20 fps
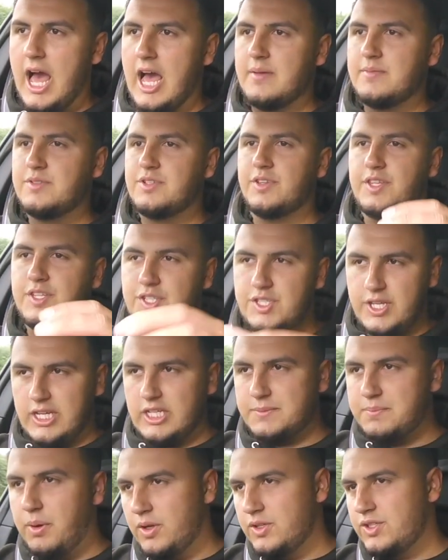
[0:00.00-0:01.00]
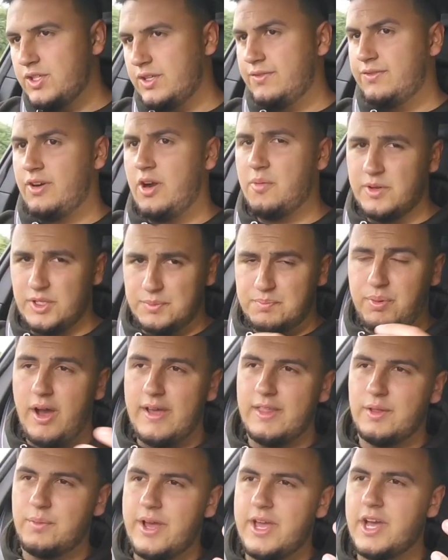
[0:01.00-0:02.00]
so the 6 pots at the front, which
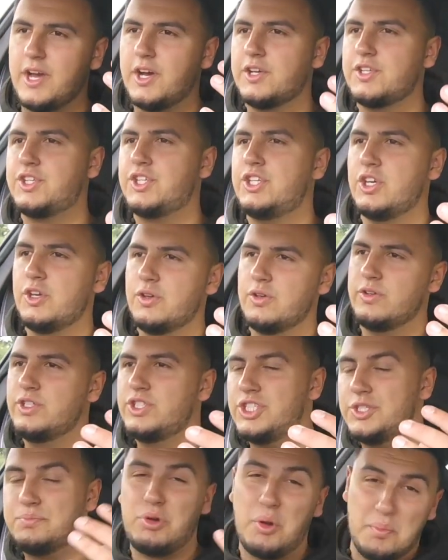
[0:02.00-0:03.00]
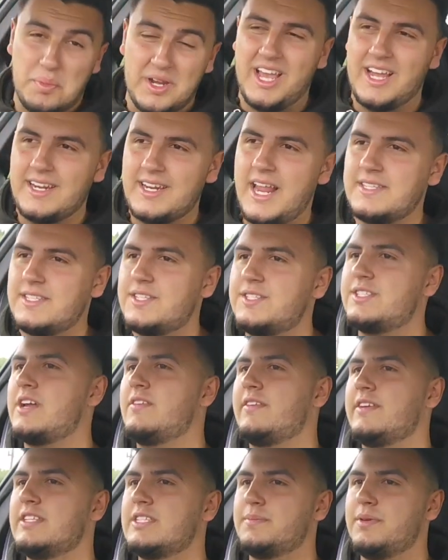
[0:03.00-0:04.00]
by the way are huge, probably
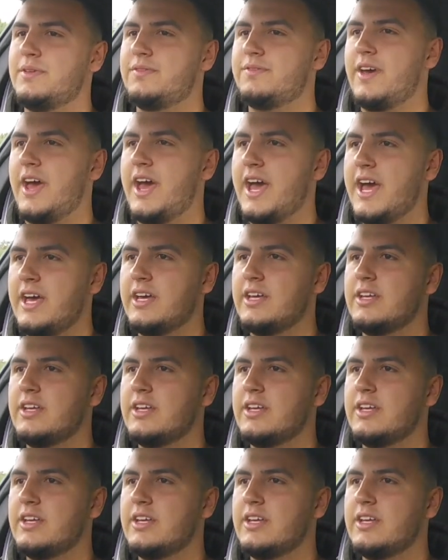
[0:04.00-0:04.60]
unnecessary to be fair.